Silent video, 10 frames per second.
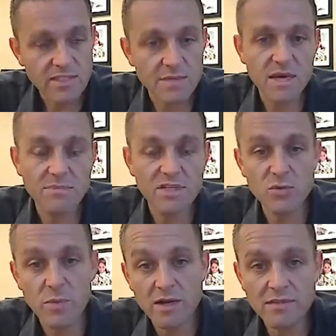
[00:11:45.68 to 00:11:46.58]
Sometimes I
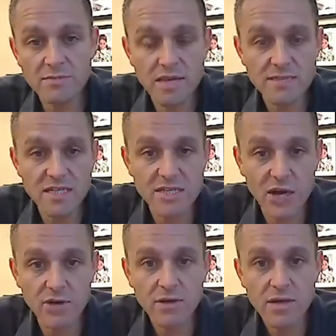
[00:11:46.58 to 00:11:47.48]
do better, sometimes I
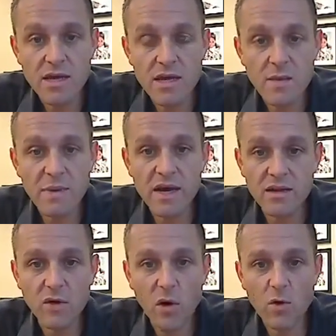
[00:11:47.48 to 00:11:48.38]
don't.
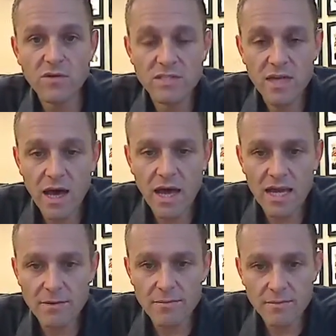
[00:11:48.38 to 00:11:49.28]
But over
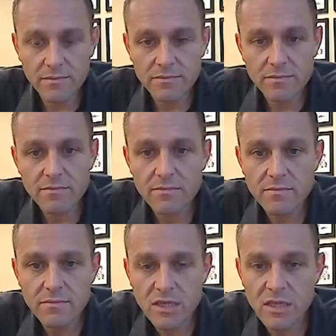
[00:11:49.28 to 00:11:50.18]
time,
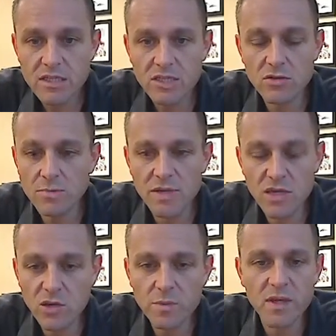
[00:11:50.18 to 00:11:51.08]

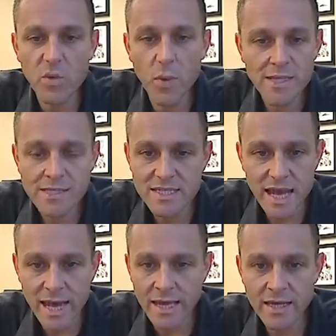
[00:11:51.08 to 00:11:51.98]
it'll be a
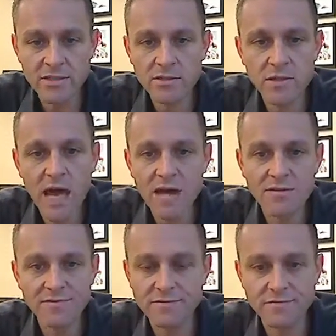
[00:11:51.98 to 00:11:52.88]
Wednesday, and you'll
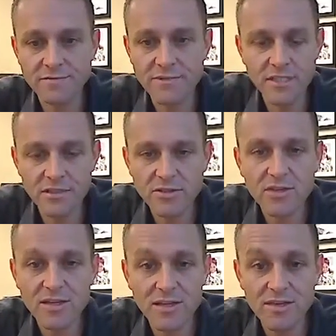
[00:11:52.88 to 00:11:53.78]
have, you know, you'll
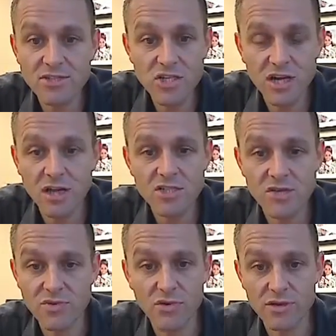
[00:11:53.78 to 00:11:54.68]
get 11
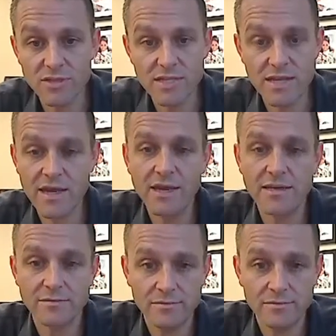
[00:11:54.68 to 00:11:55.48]
Shakeology reorders that day.